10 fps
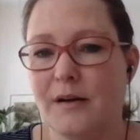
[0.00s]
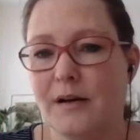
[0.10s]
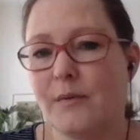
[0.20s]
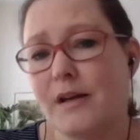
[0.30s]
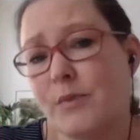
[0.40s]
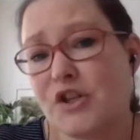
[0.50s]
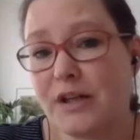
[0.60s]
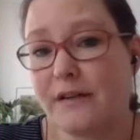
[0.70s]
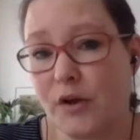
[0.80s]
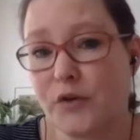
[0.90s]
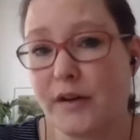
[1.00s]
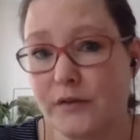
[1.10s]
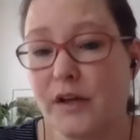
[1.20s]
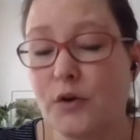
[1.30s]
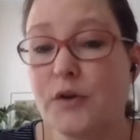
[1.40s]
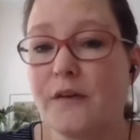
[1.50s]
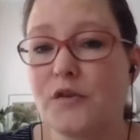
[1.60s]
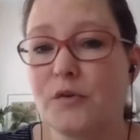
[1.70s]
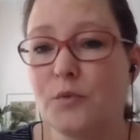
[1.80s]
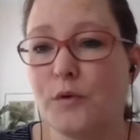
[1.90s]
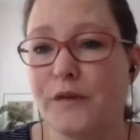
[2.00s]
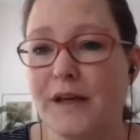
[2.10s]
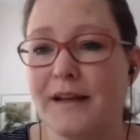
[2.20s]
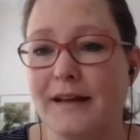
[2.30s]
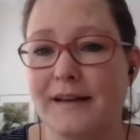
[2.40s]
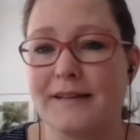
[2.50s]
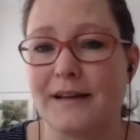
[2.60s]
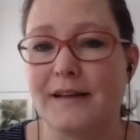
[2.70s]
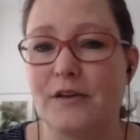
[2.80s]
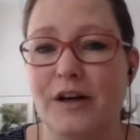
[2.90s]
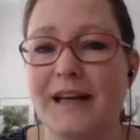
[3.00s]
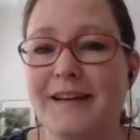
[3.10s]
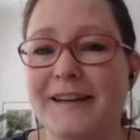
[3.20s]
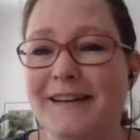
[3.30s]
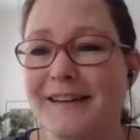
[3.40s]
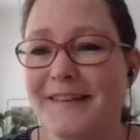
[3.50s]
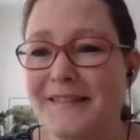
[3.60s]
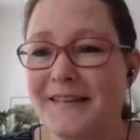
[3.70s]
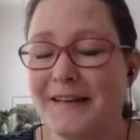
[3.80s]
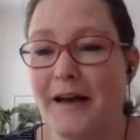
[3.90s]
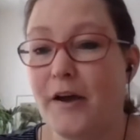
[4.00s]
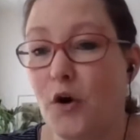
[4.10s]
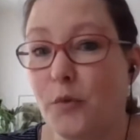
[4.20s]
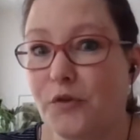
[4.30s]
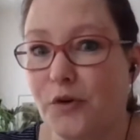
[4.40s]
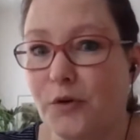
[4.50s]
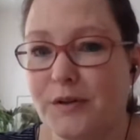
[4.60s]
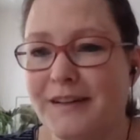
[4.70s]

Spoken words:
eventually they don't have to move in, Alexandra, right? I hope so.